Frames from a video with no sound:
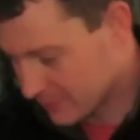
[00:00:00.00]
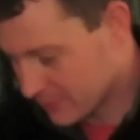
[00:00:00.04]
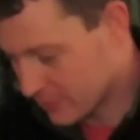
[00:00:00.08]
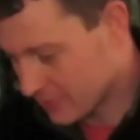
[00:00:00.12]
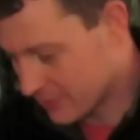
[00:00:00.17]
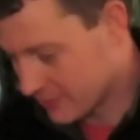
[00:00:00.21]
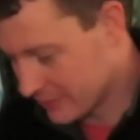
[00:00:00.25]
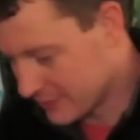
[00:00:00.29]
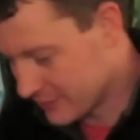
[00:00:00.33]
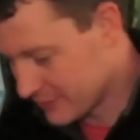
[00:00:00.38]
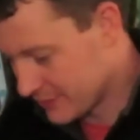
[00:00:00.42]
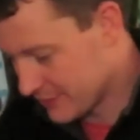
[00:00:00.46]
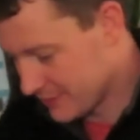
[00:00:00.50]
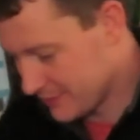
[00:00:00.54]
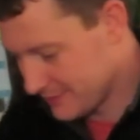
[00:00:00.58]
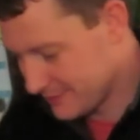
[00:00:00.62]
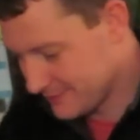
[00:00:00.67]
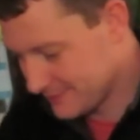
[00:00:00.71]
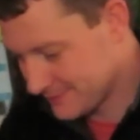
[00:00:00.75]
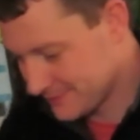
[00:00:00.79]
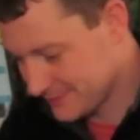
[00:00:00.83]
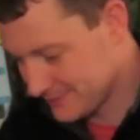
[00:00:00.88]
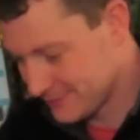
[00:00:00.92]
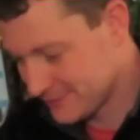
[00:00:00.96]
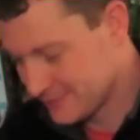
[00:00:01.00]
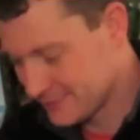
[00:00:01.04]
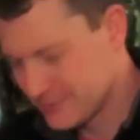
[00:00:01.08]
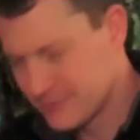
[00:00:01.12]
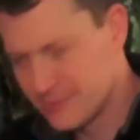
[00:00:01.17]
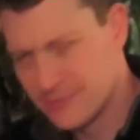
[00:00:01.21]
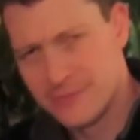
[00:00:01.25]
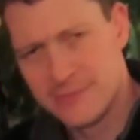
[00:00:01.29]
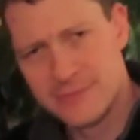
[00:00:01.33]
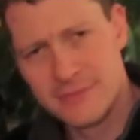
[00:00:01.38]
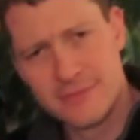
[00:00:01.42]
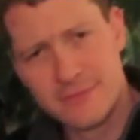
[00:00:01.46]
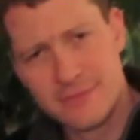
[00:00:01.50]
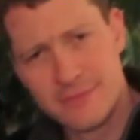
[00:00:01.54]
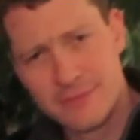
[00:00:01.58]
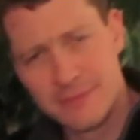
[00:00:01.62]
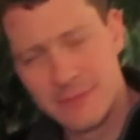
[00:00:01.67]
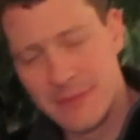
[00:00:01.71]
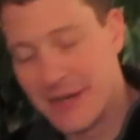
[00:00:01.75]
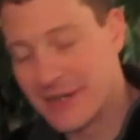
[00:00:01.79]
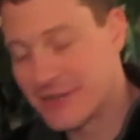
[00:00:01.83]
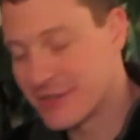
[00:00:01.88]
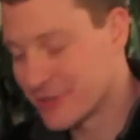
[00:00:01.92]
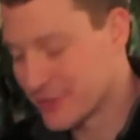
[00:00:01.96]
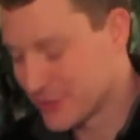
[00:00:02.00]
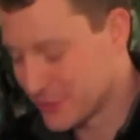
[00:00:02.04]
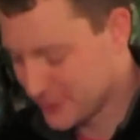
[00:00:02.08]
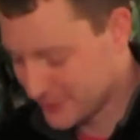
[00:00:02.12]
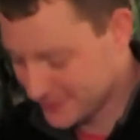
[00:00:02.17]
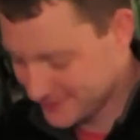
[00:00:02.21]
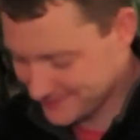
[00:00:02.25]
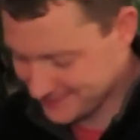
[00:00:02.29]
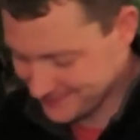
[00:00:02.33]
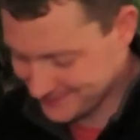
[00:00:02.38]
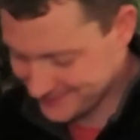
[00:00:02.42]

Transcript: Portland. In Mexico. Mexico.